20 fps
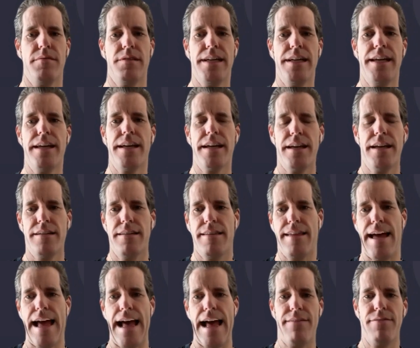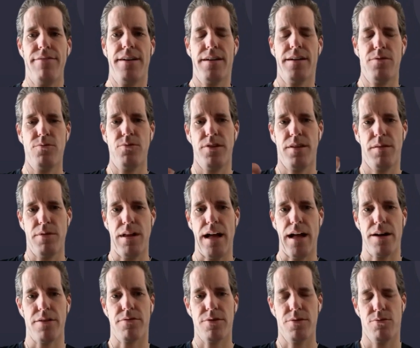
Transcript: leading into the halvening, where the block